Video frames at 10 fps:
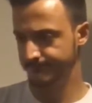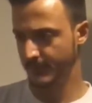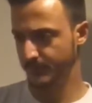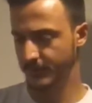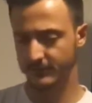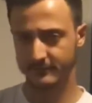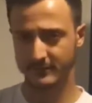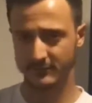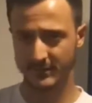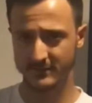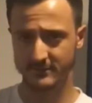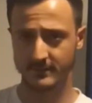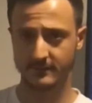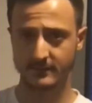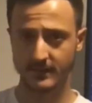a part of their
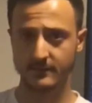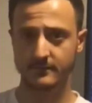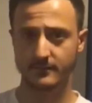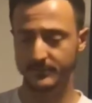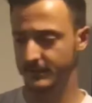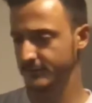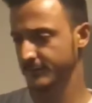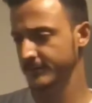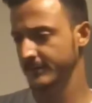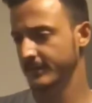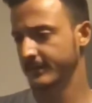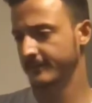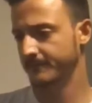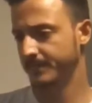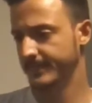treasuries in Bitcoin.
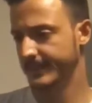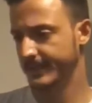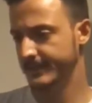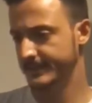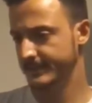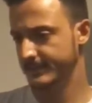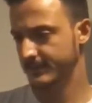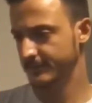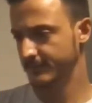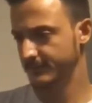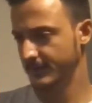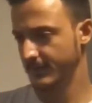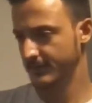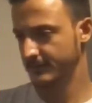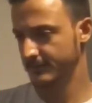Then something
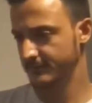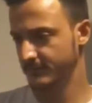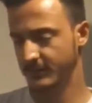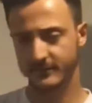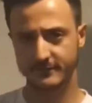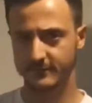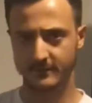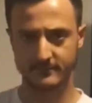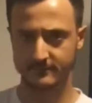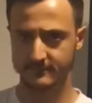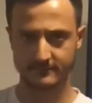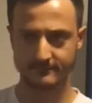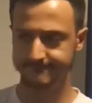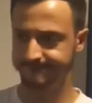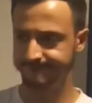like this, or maybe some